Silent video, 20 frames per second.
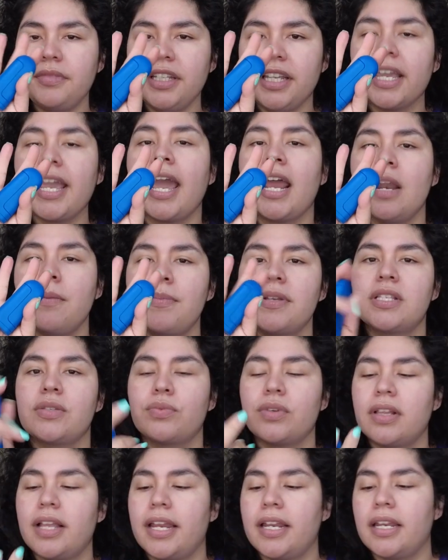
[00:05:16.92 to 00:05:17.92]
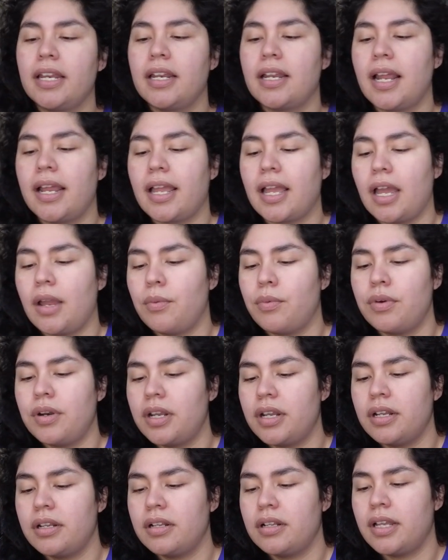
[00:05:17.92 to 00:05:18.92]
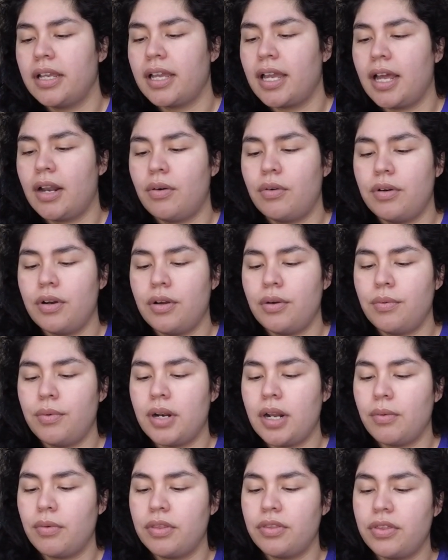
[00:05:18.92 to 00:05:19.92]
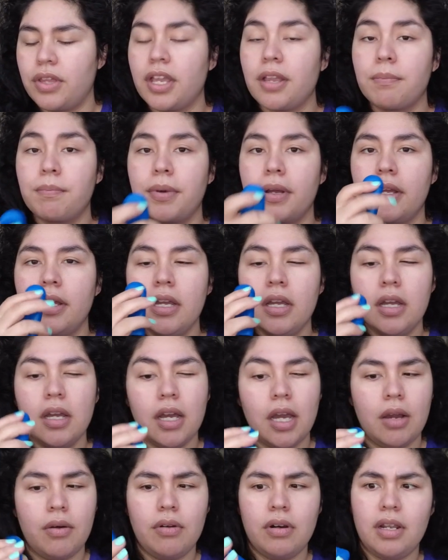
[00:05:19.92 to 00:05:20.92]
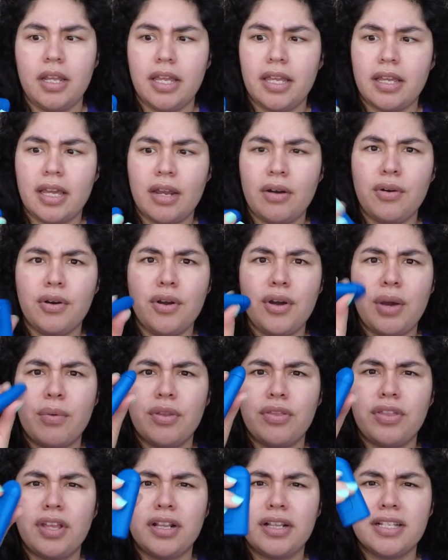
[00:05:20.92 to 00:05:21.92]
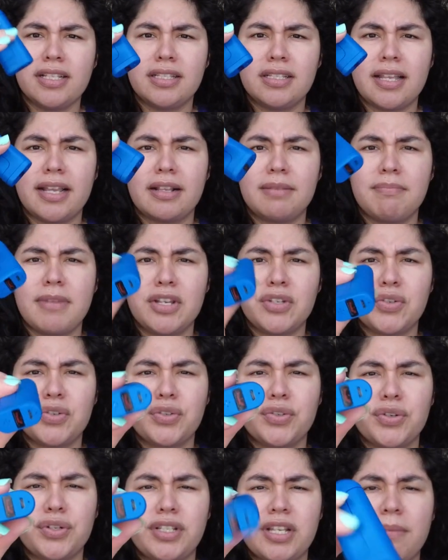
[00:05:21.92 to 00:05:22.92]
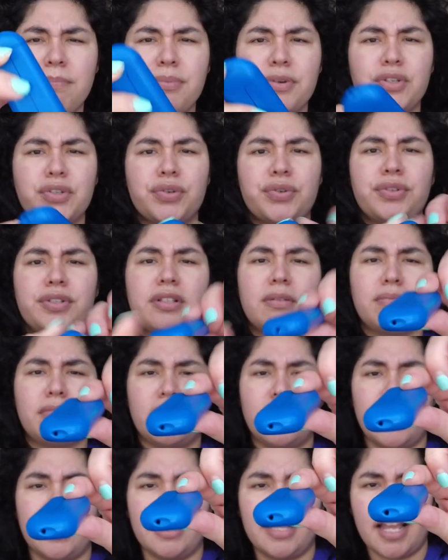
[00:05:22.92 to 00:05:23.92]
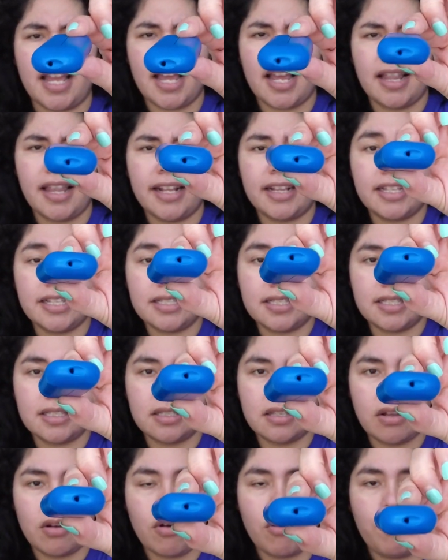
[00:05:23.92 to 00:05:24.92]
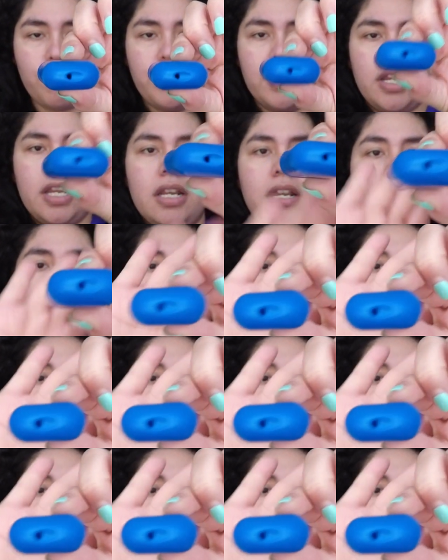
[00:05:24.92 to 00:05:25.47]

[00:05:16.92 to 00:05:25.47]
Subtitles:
cannabis related. Like I wouldn't, like, I don't know what I would think, but I would, like, I don't know, I would think this like measures your temperature or something like that. Like this is the opening